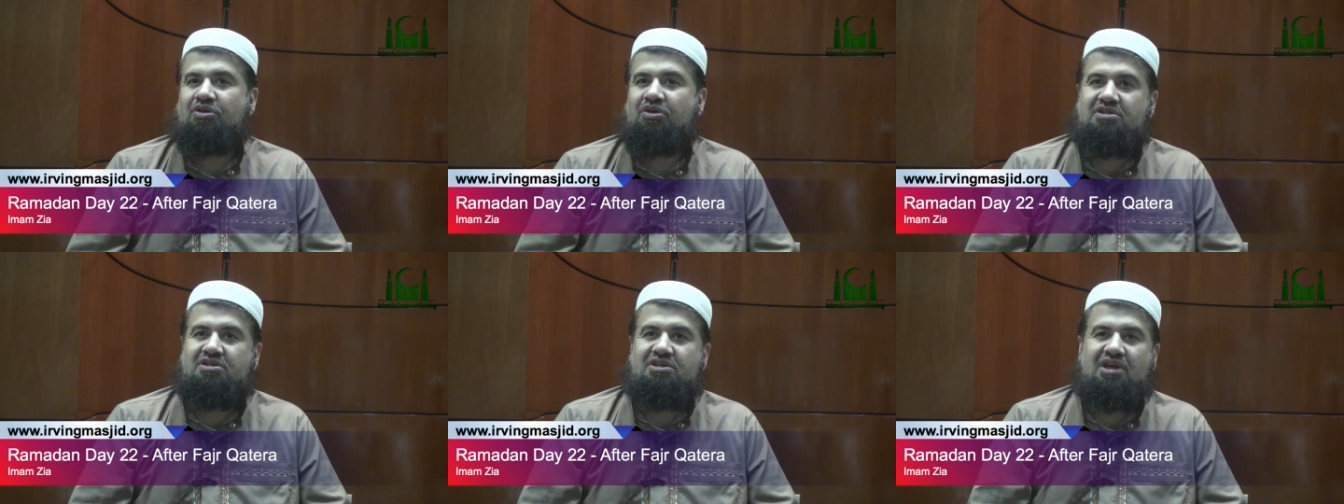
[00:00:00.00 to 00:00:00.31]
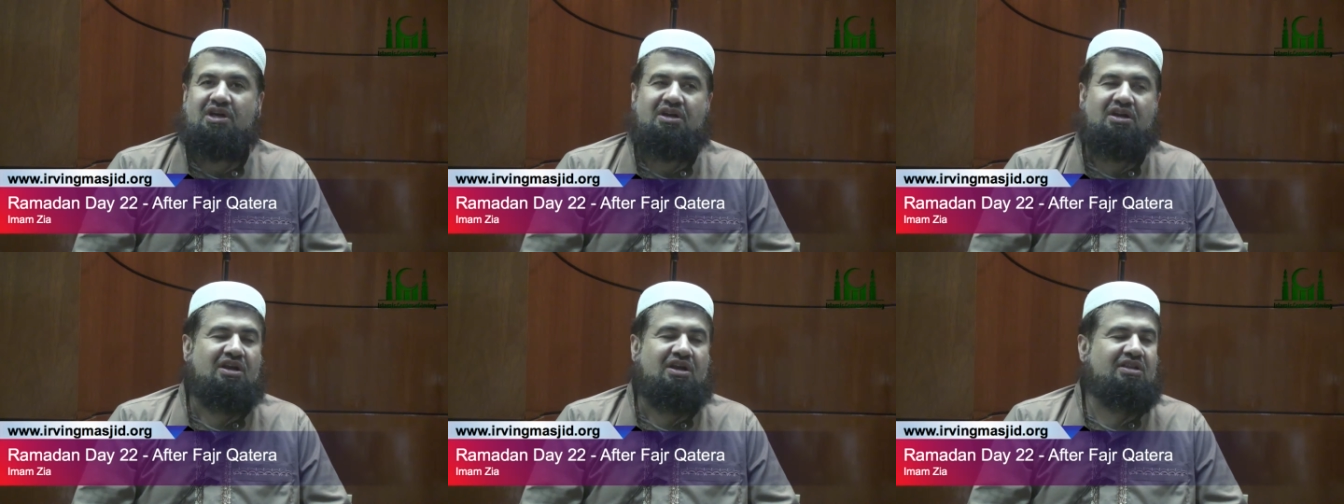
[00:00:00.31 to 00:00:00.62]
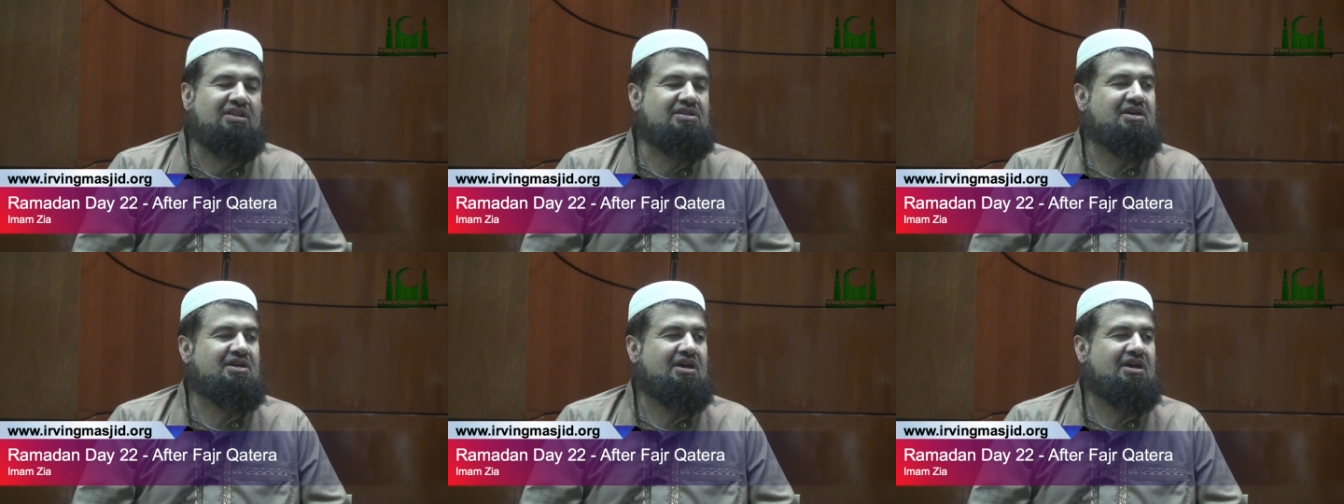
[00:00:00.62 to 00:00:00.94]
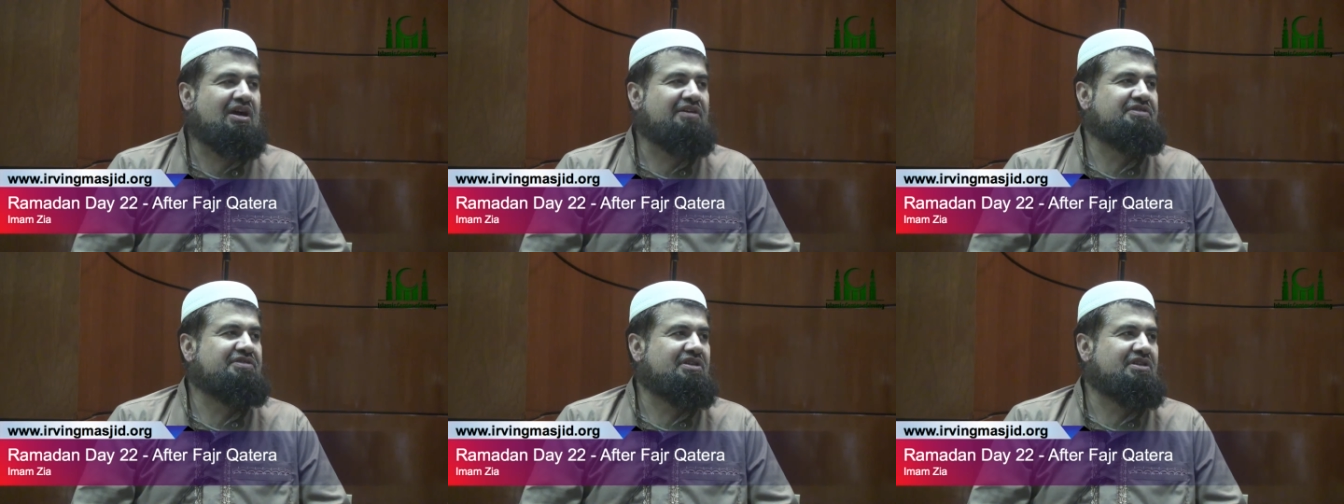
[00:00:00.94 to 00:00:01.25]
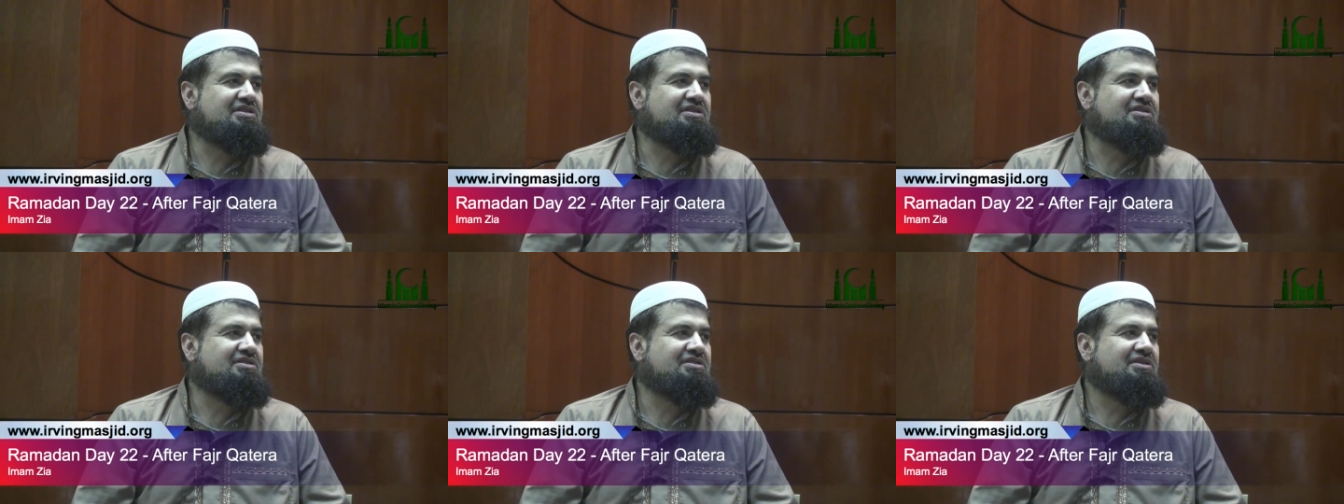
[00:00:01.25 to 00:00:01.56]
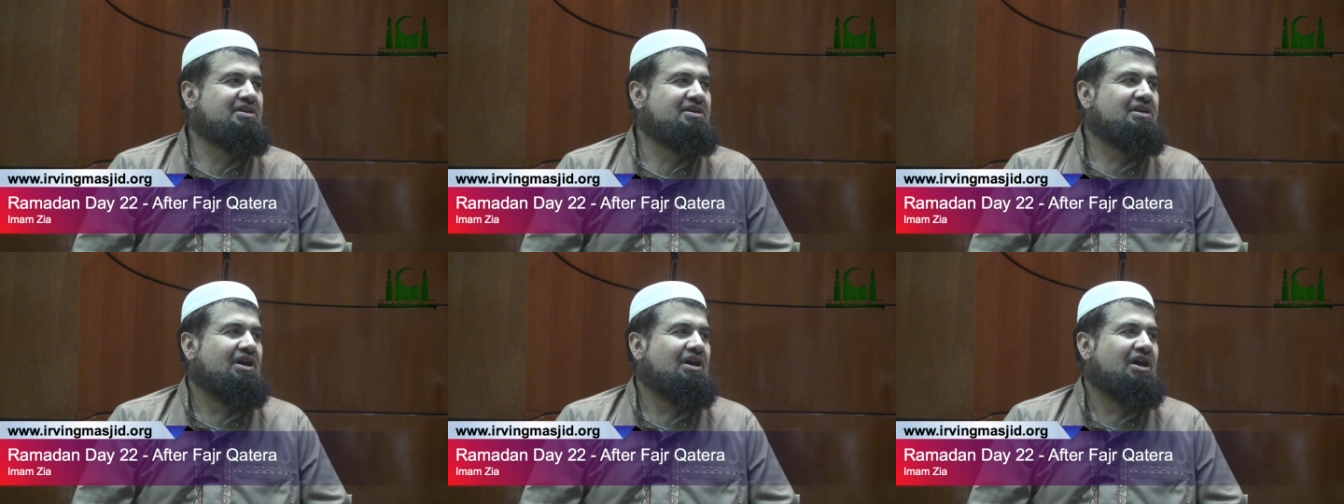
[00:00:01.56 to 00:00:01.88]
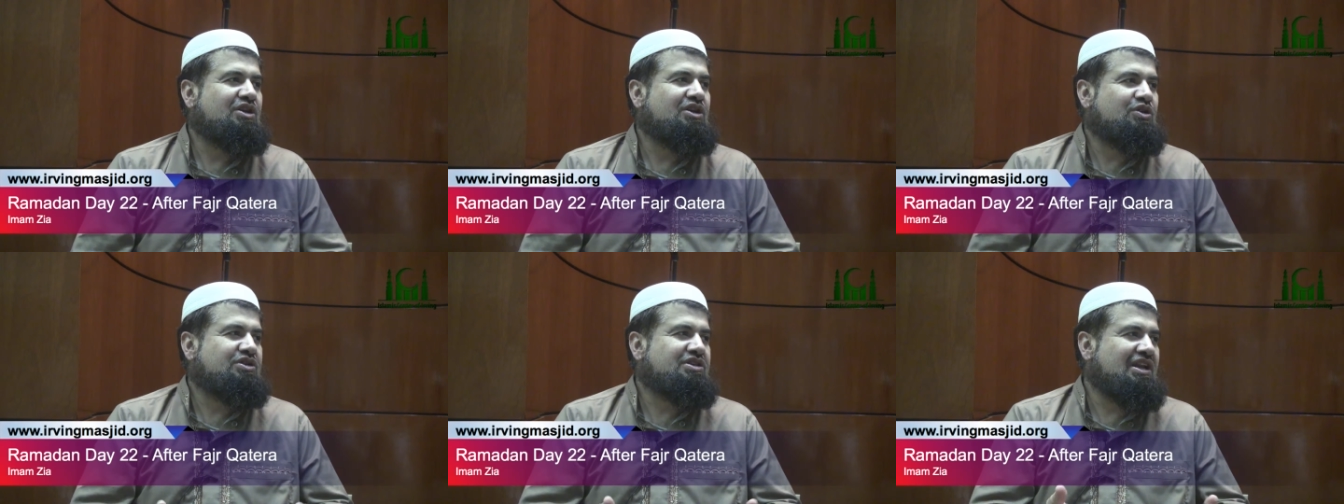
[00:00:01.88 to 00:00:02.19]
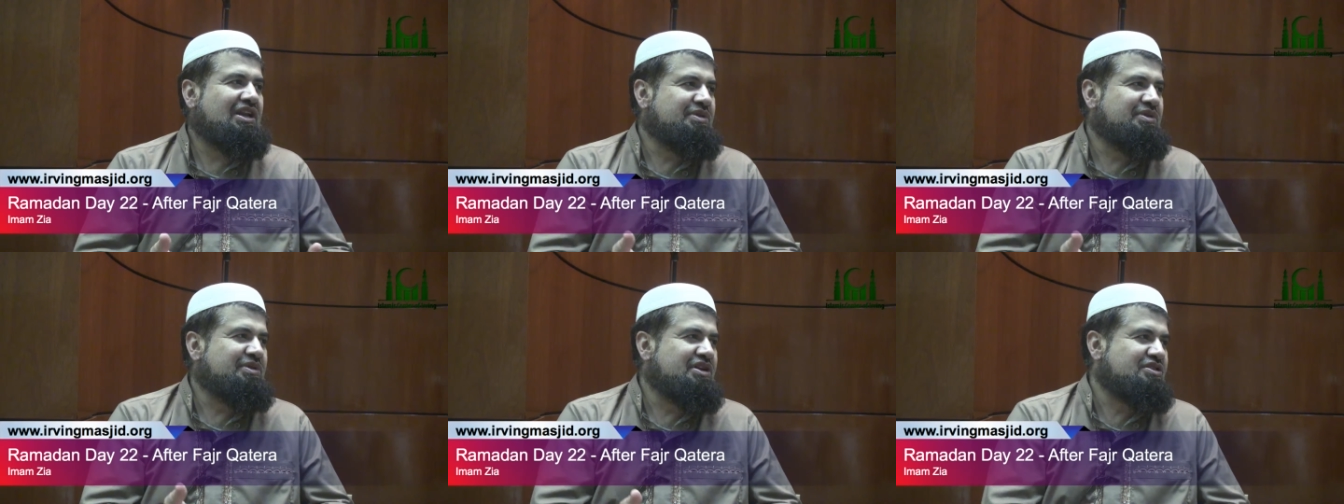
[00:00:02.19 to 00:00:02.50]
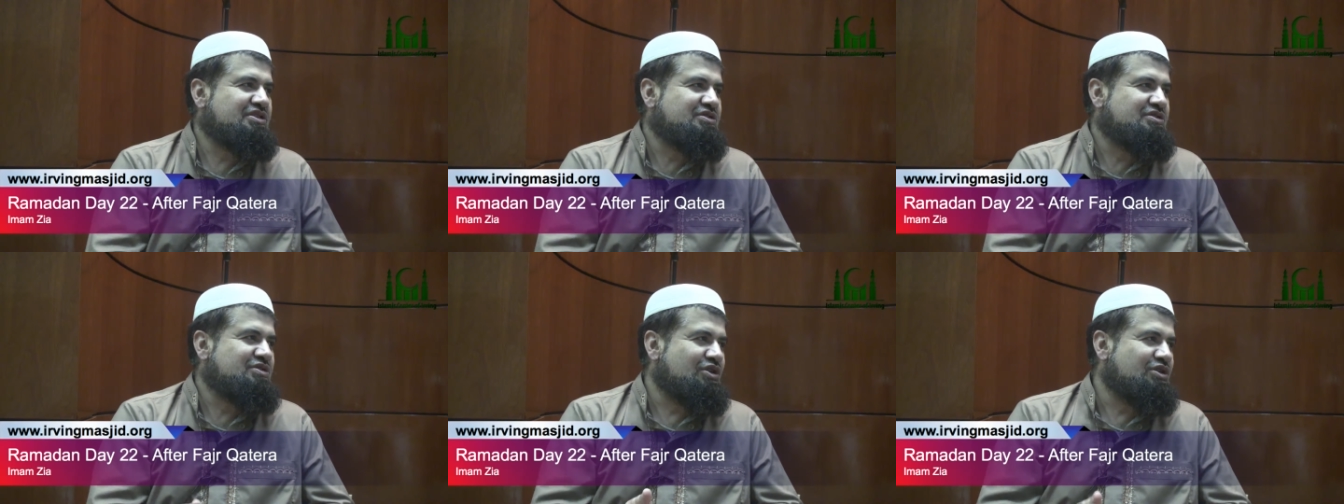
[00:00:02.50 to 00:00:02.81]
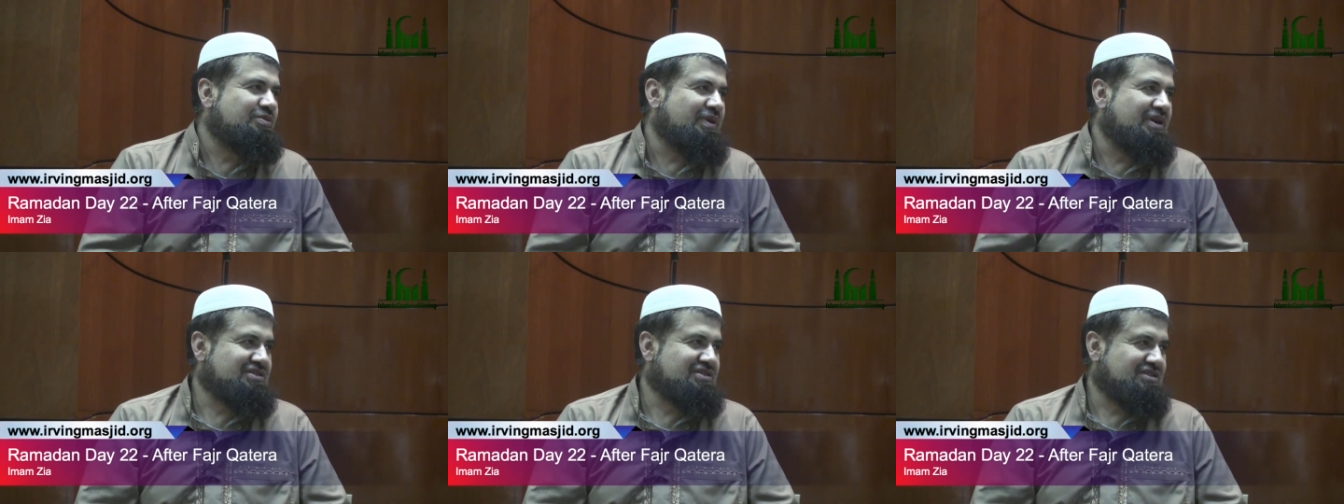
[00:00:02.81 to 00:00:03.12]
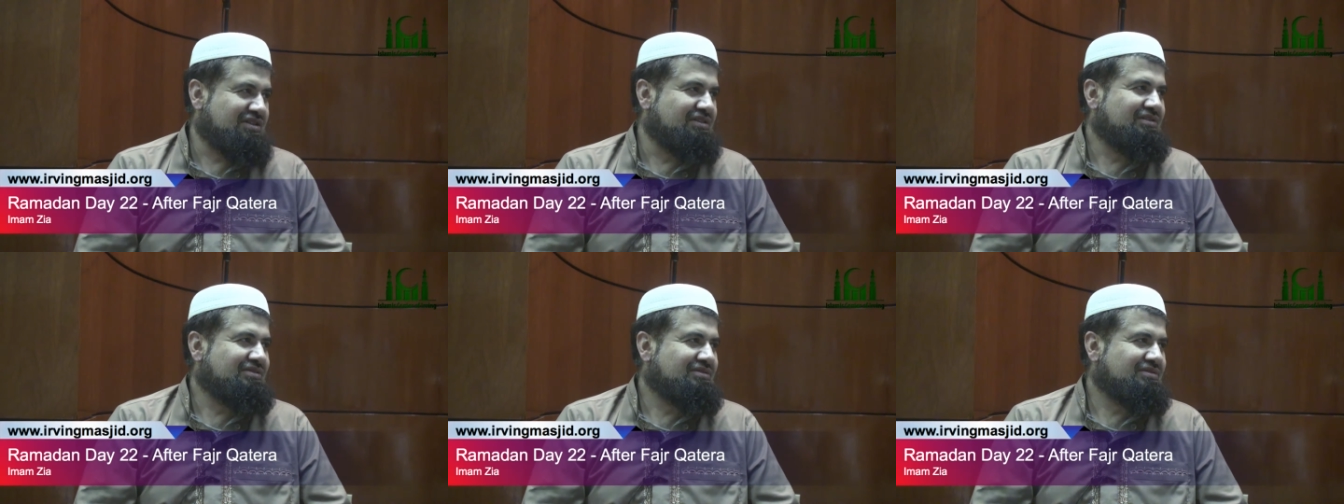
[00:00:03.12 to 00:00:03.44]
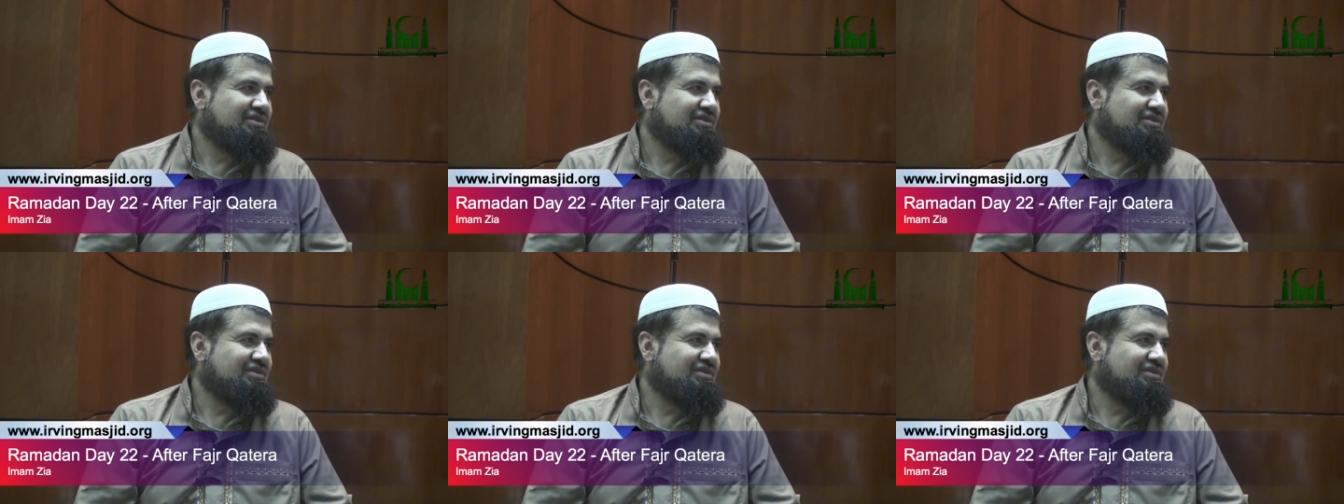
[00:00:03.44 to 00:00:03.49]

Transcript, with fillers: going to get another son after this, and you're telling me to slaughter my son.